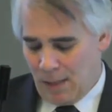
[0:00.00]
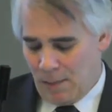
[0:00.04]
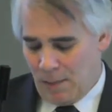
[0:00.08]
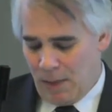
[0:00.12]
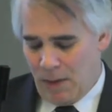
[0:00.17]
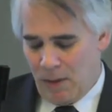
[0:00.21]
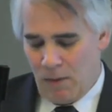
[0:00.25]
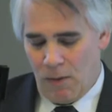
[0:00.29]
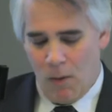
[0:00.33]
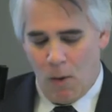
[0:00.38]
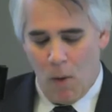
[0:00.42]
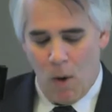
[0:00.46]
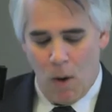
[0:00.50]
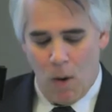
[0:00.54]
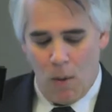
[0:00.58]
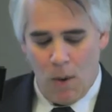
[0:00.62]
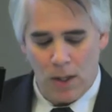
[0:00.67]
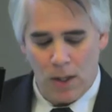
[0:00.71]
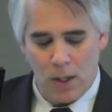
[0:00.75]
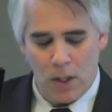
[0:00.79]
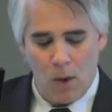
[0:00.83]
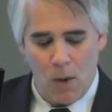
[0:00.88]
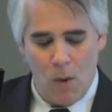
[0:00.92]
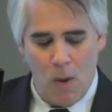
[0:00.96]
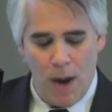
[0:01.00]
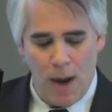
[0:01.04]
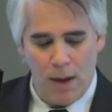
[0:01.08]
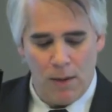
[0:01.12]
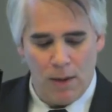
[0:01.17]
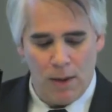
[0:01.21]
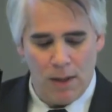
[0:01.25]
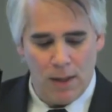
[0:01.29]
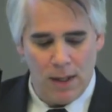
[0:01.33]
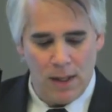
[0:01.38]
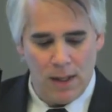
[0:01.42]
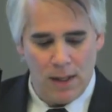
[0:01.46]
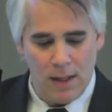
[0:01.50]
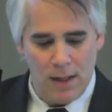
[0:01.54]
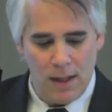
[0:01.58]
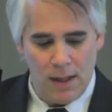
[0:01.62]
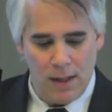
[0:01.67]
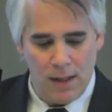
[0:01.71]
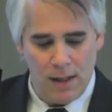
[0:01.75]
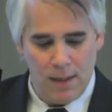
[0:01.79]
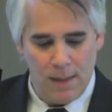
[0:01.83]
before was quite resistant.